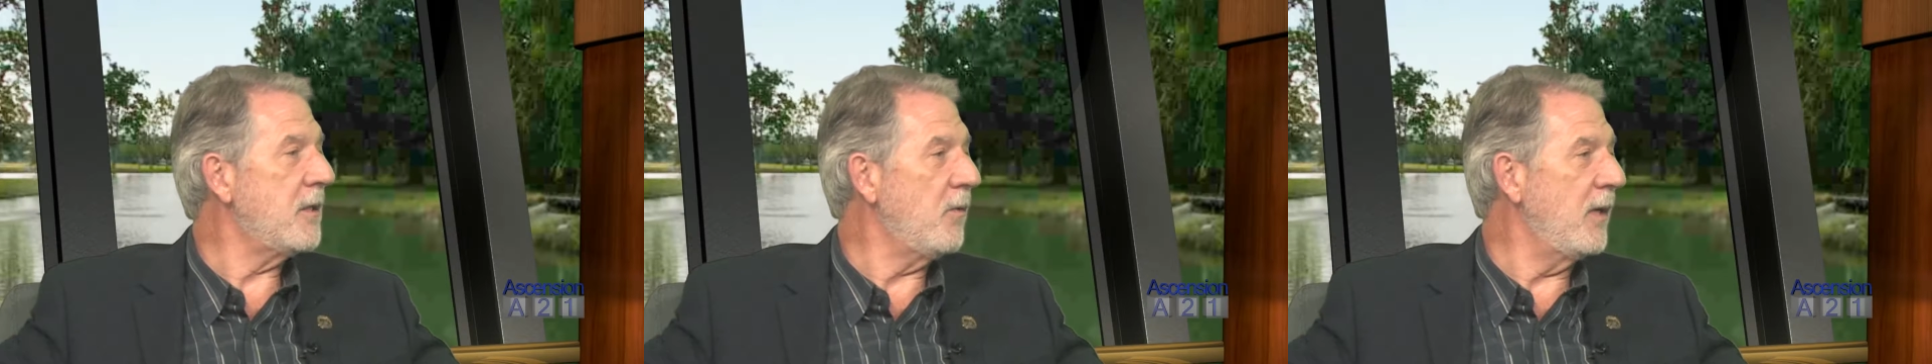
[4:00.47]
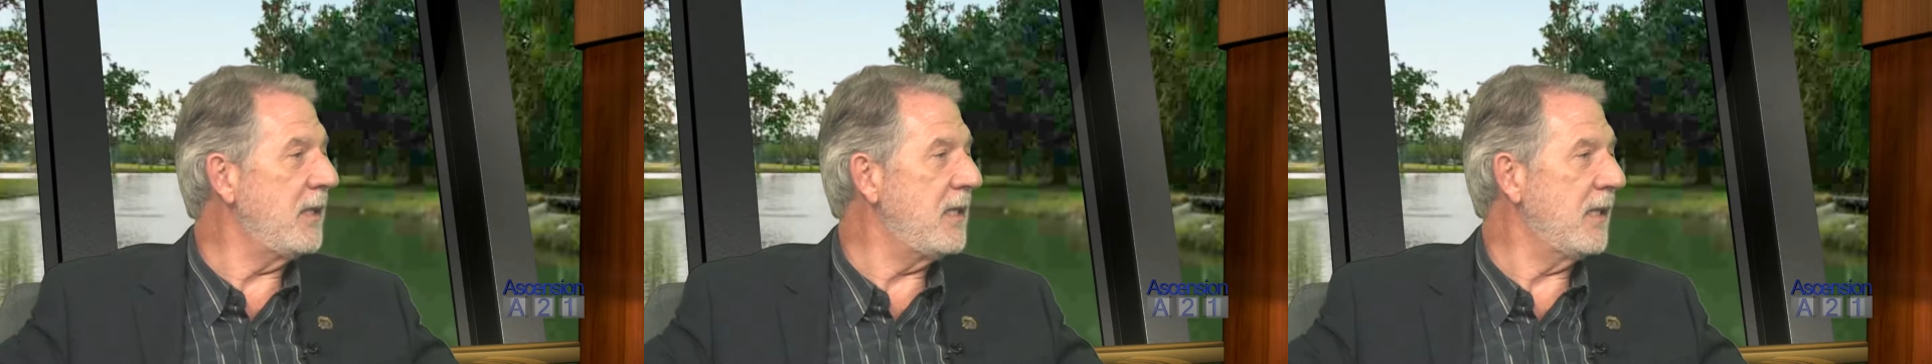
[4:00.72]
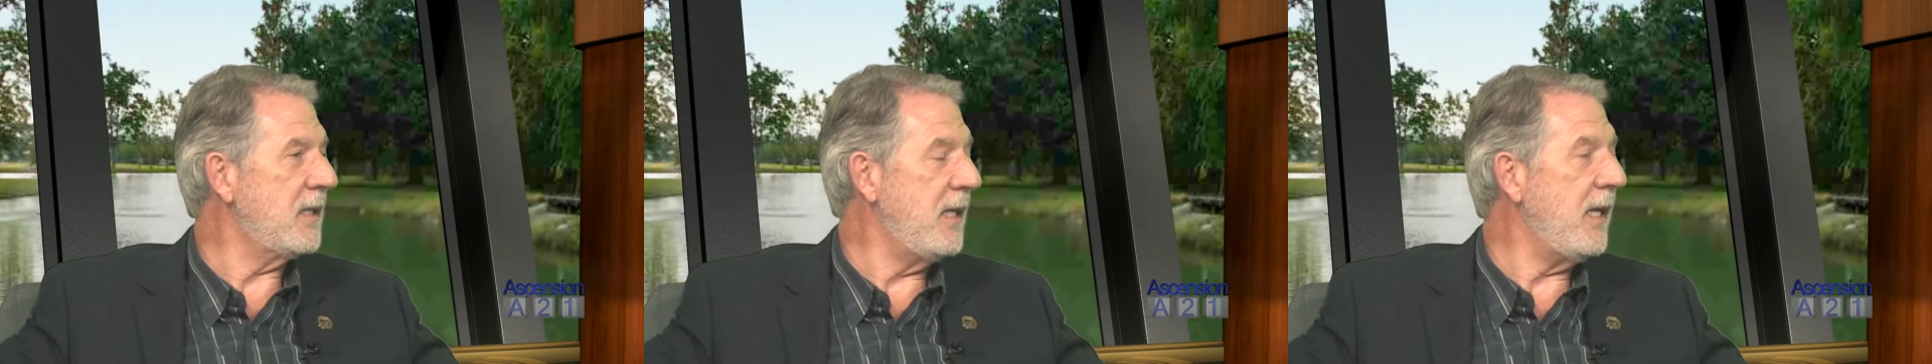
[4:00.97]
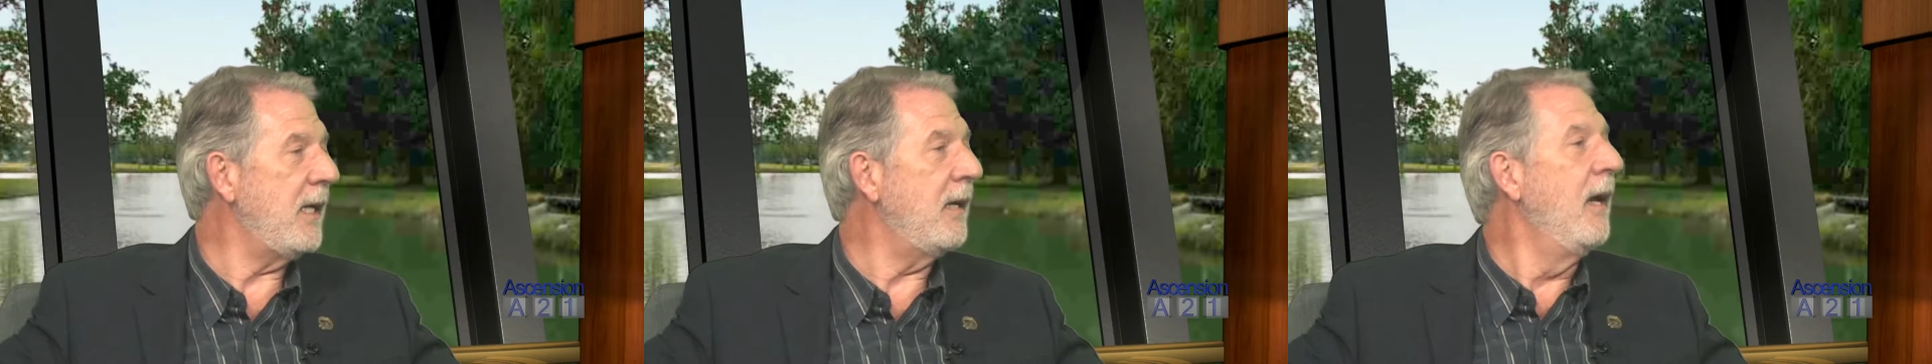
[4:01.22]

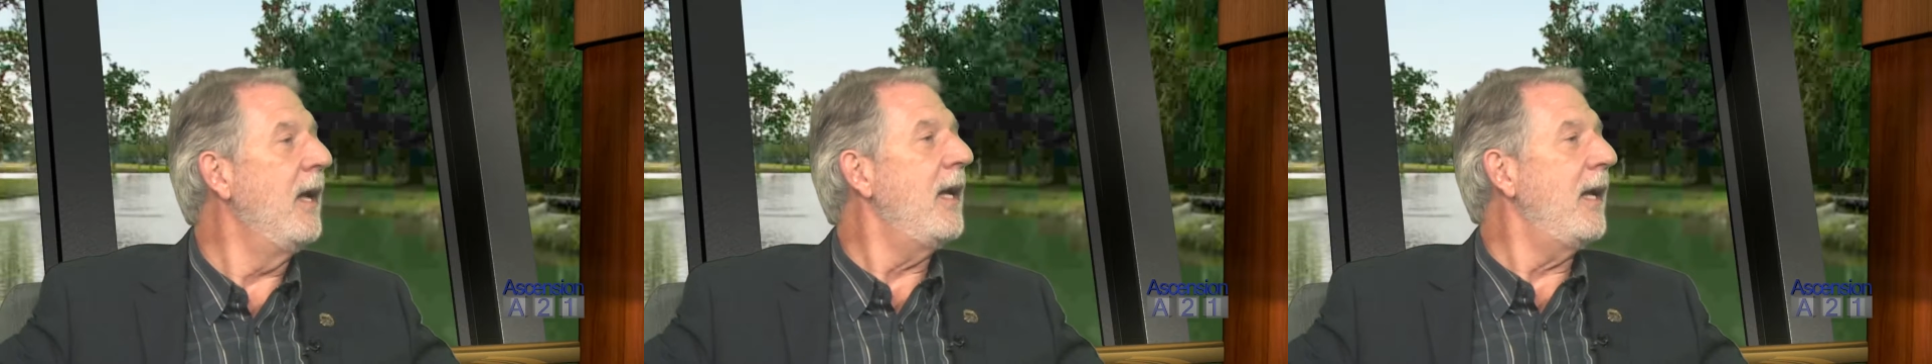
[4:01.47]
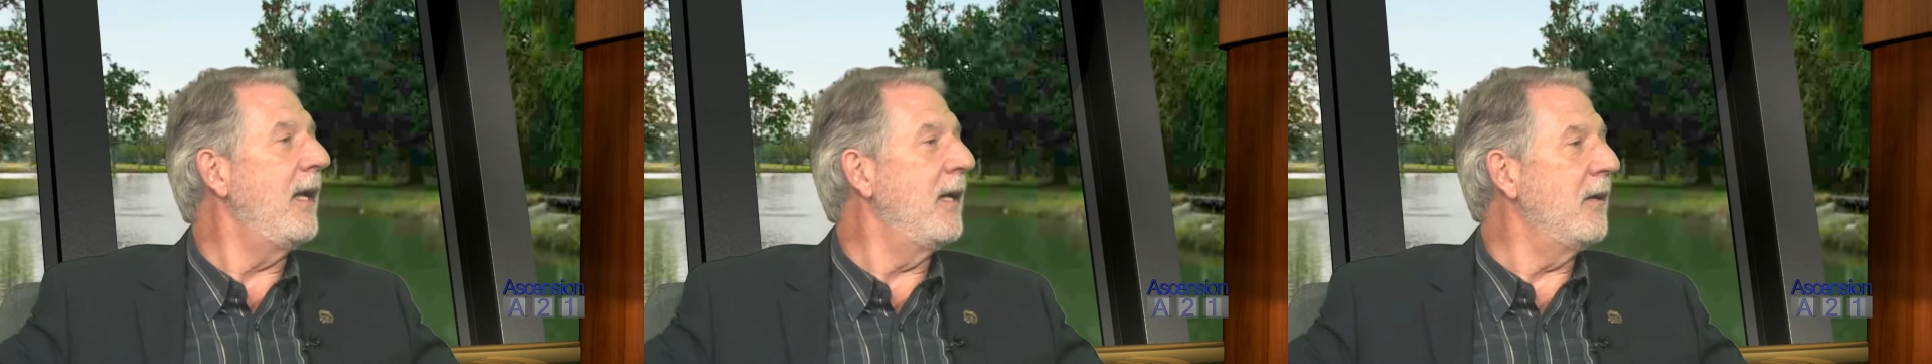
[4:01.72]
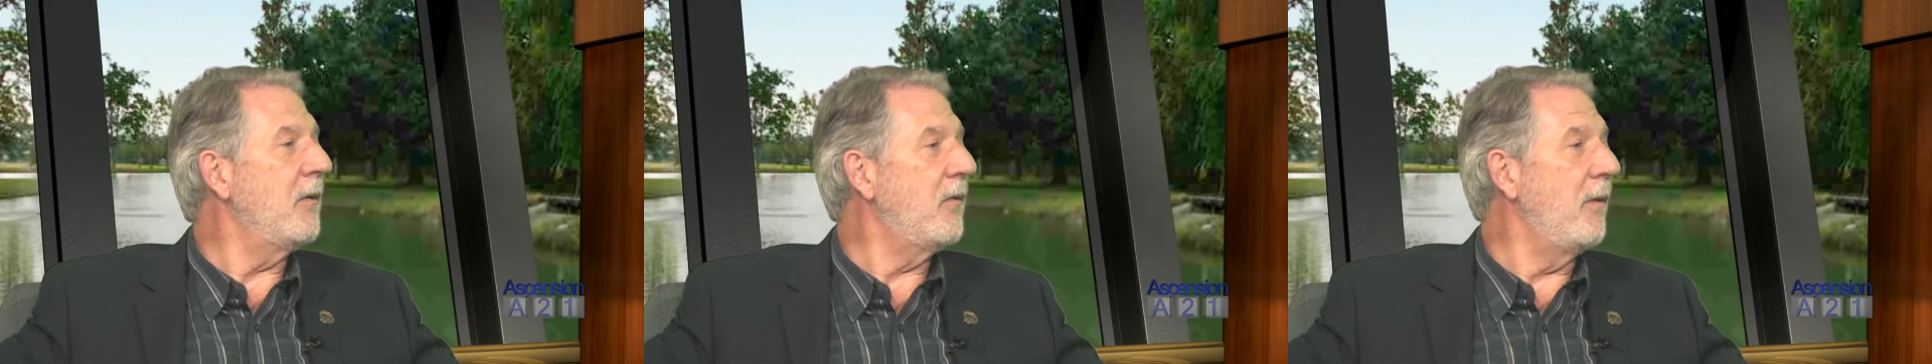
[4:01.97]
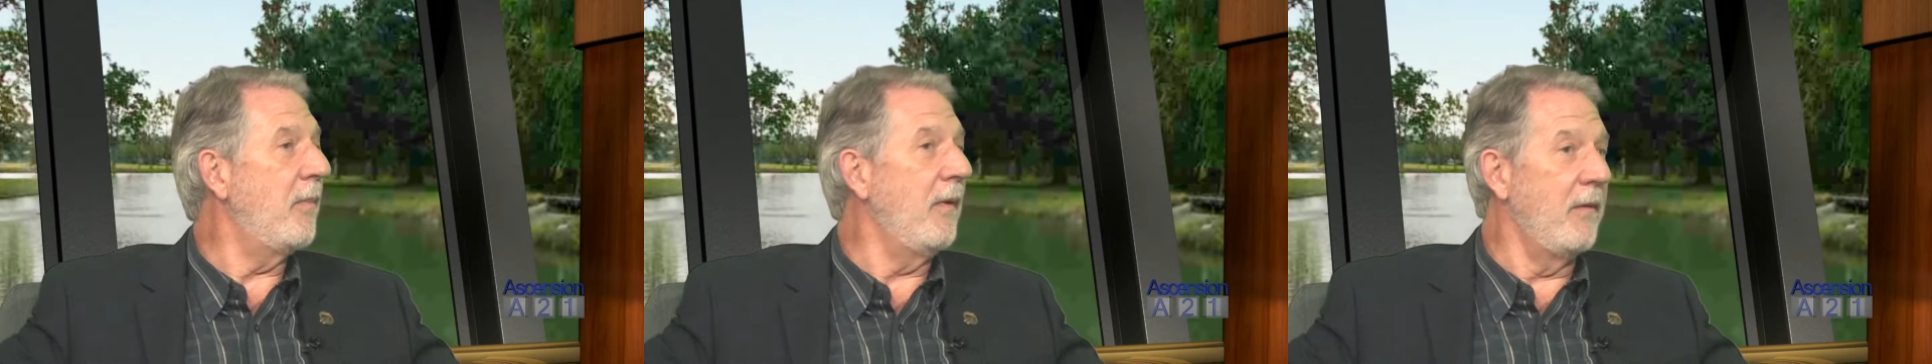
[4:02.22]
2016 is
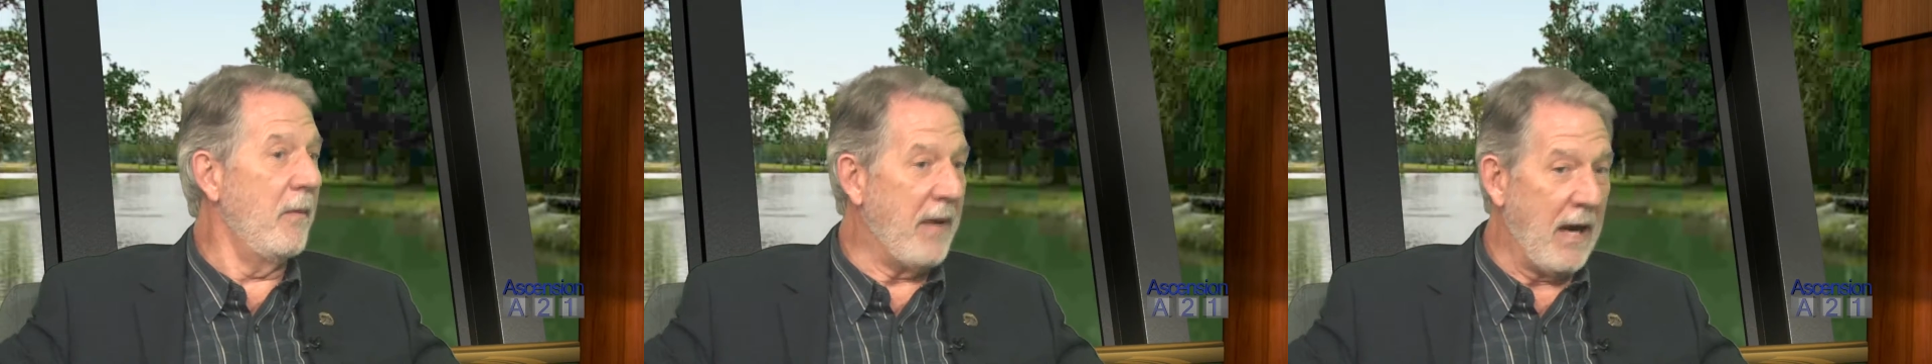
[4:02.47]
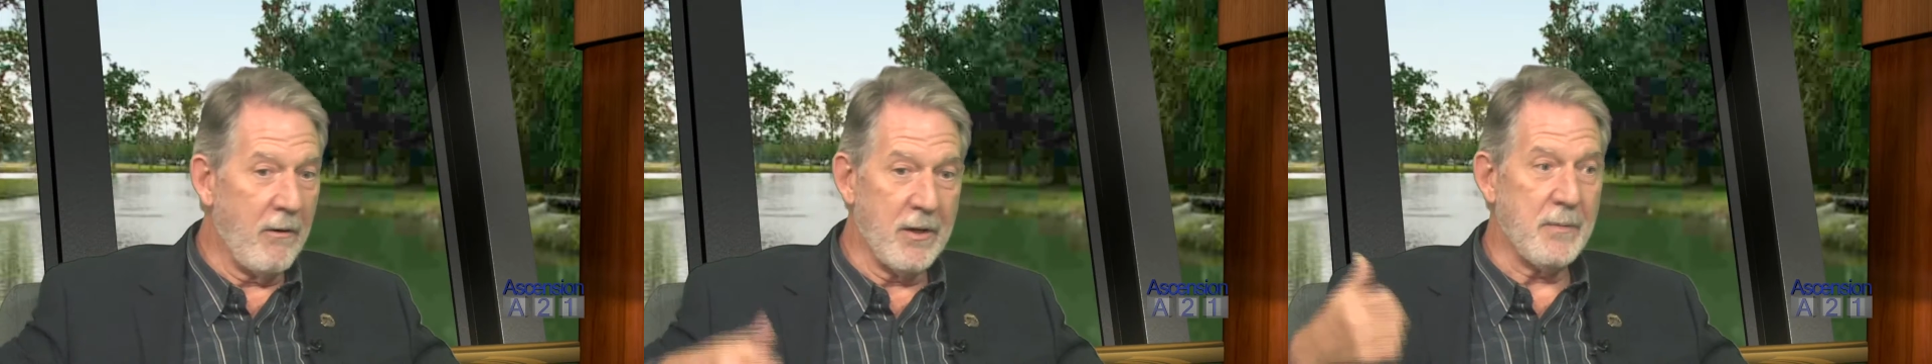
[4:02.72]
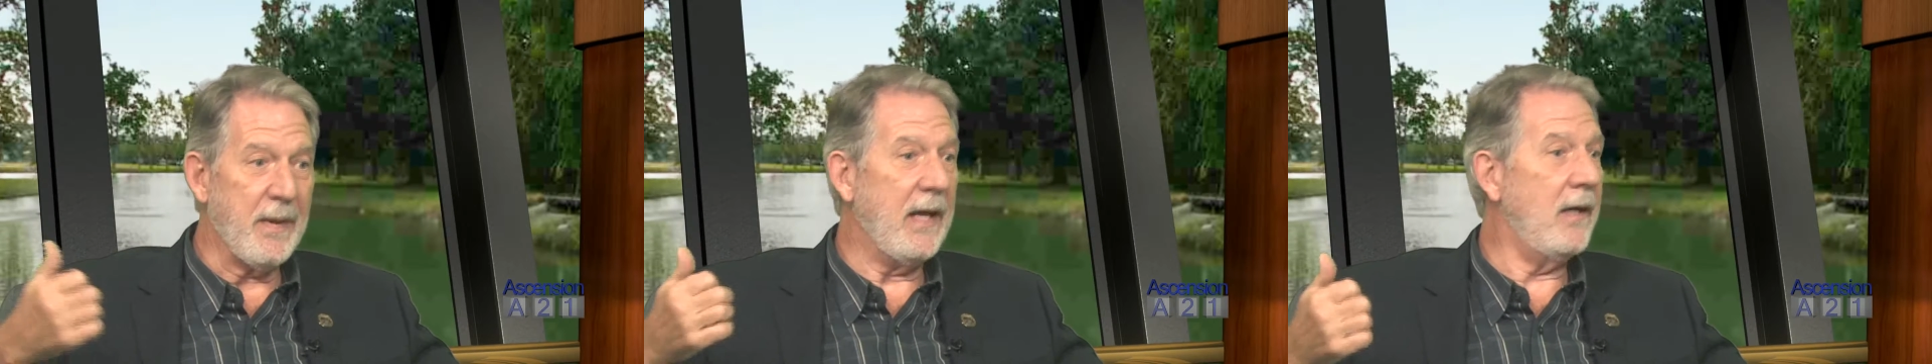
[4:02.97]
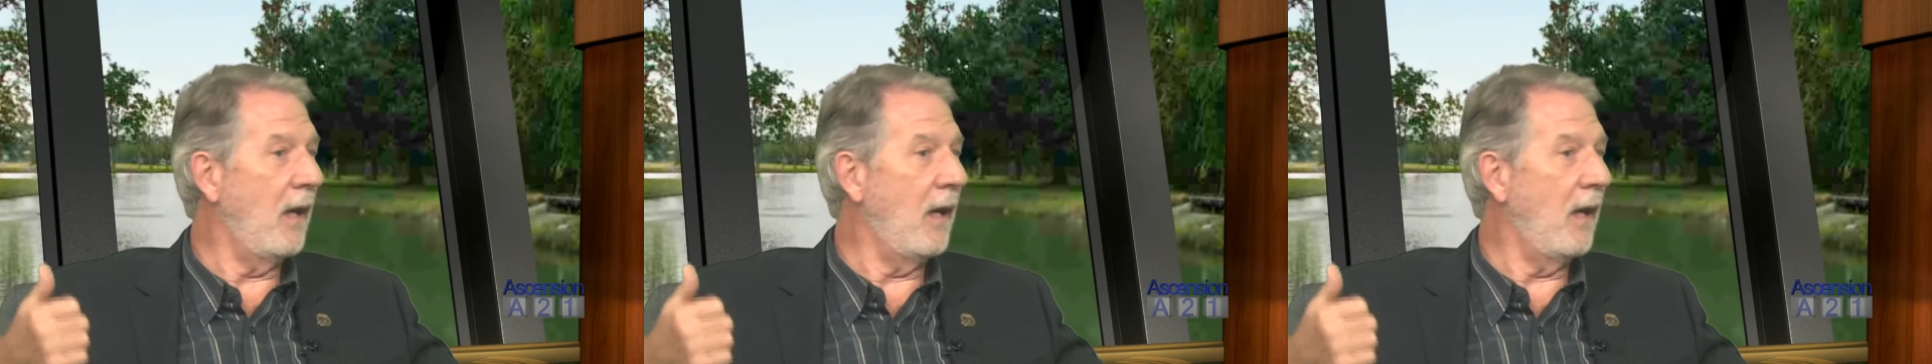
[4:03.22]
the parish paid